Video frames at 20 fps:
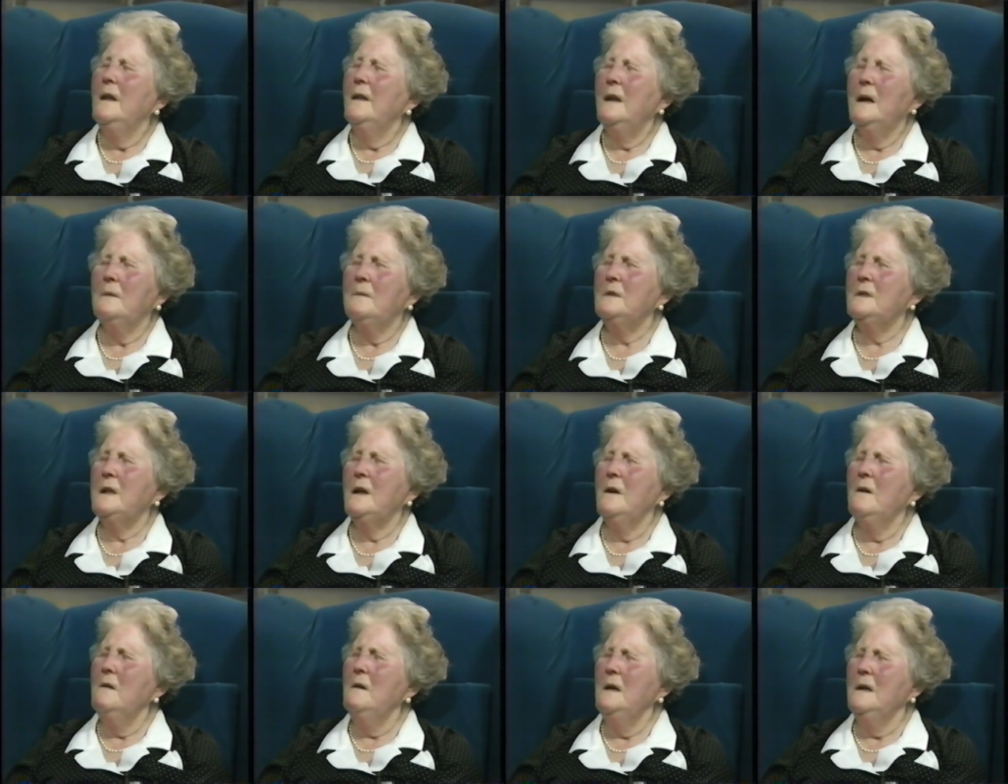That was
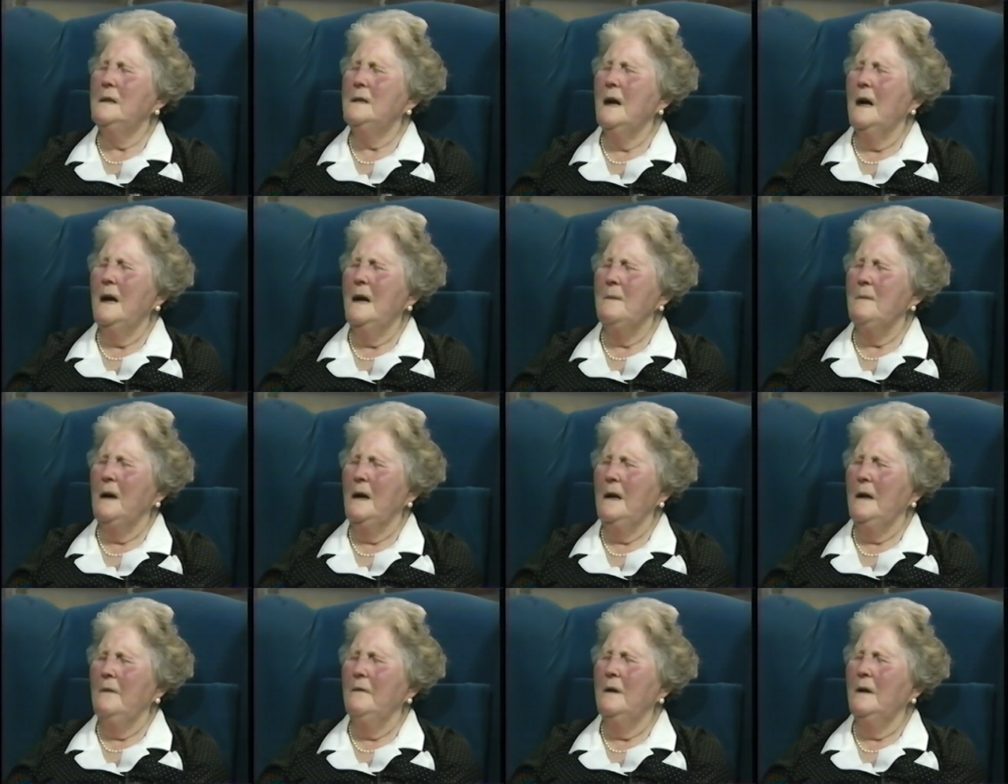the only time
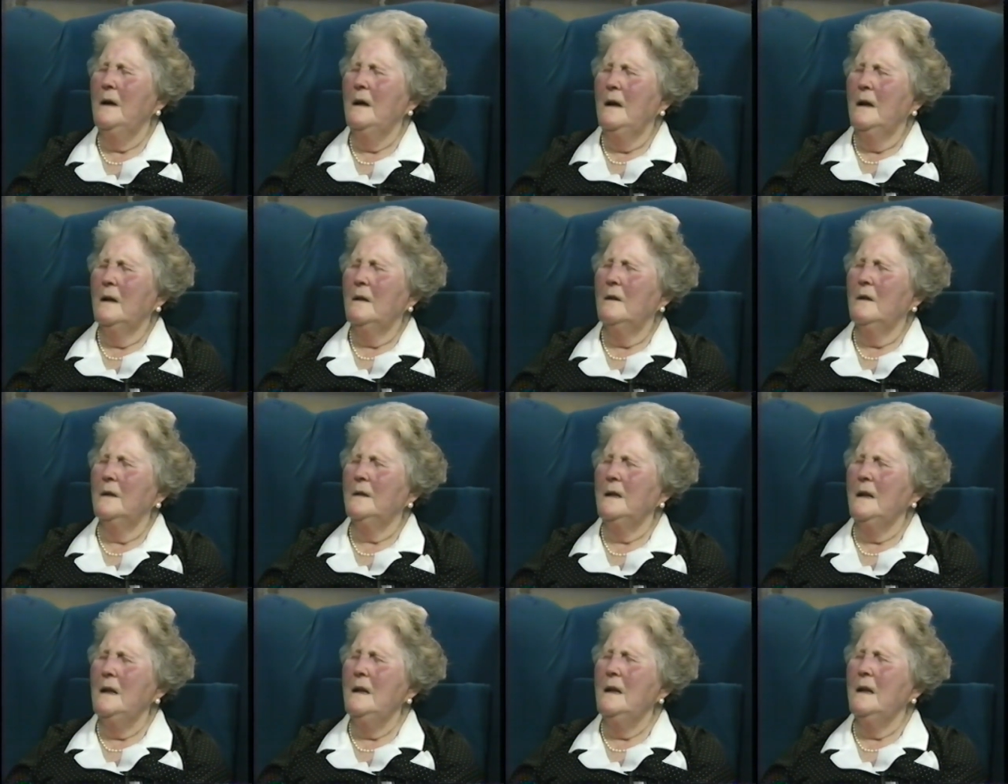I ever got
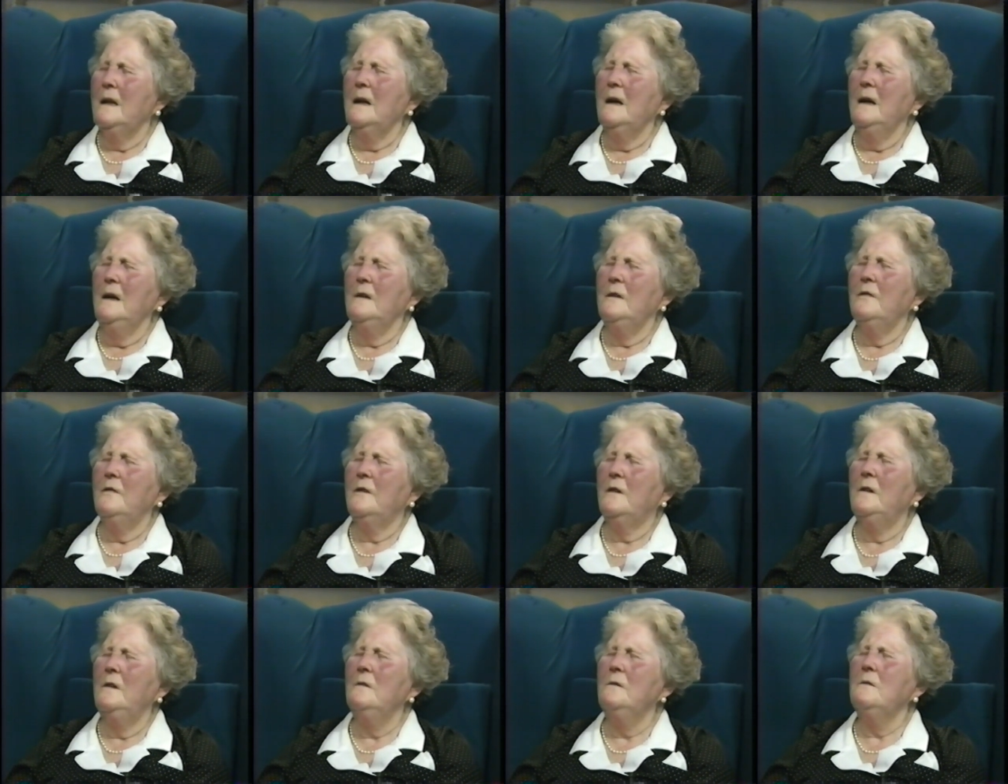any kind of
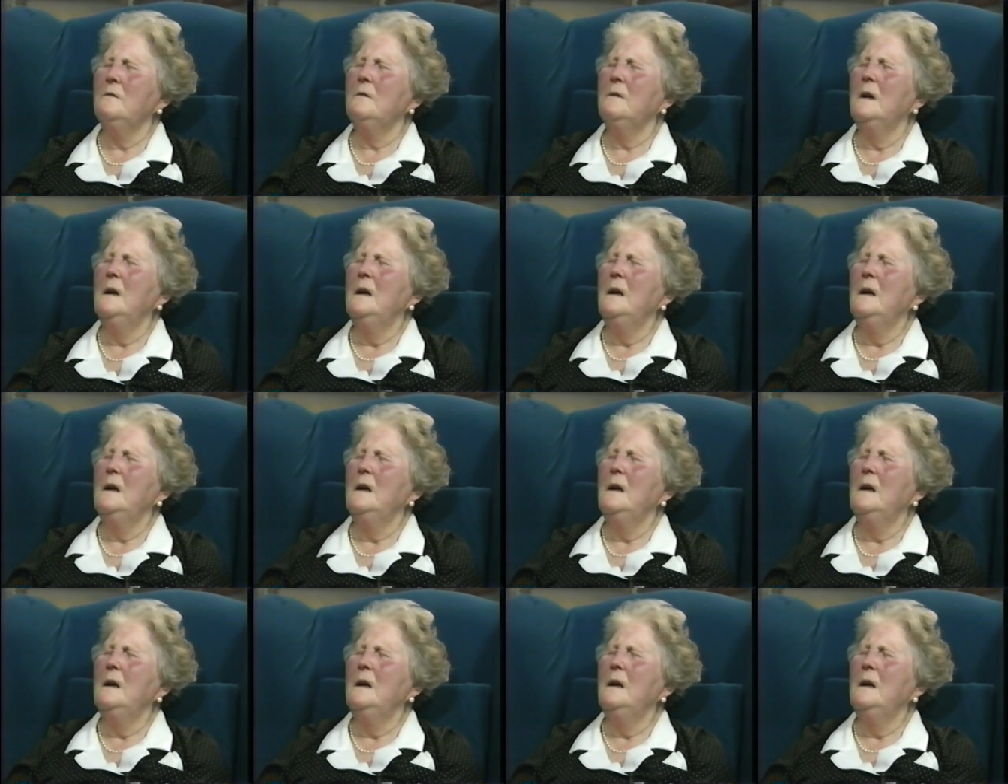clue